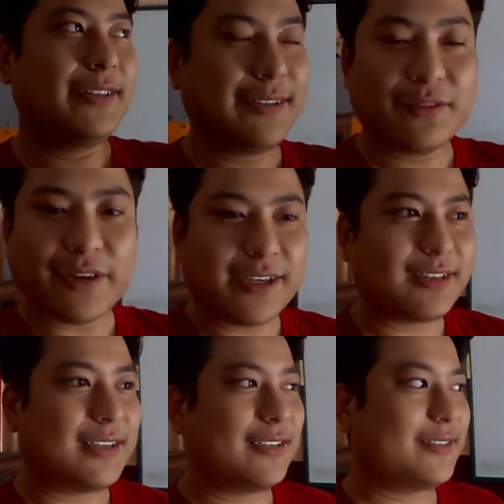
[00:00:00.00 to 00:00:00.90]
in this very
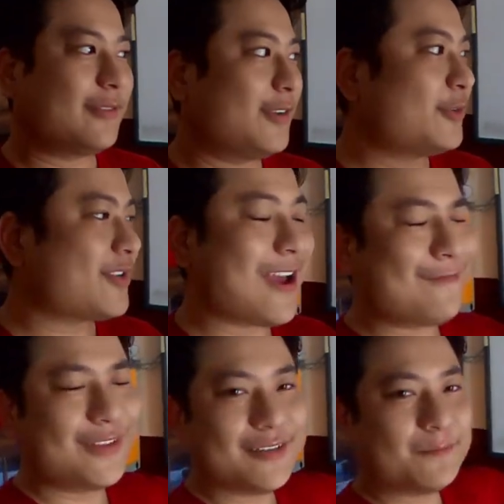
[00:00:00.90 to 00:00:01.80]
class, we used to
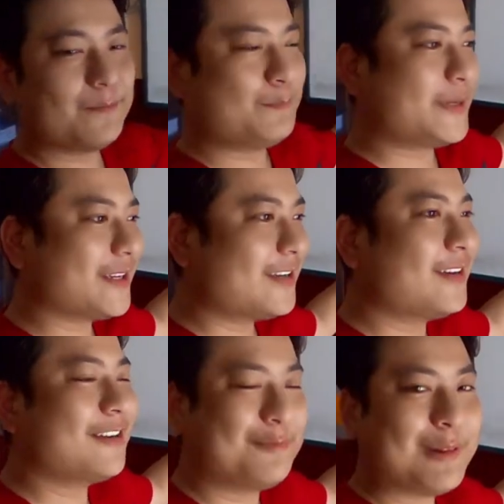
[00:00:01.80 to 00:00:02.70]
have this big
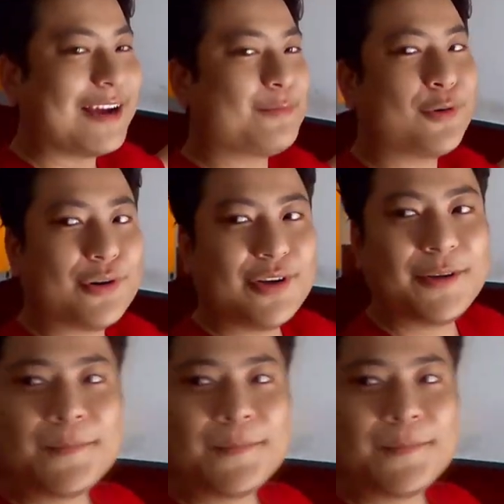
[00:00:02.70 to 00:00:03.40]
blackboard.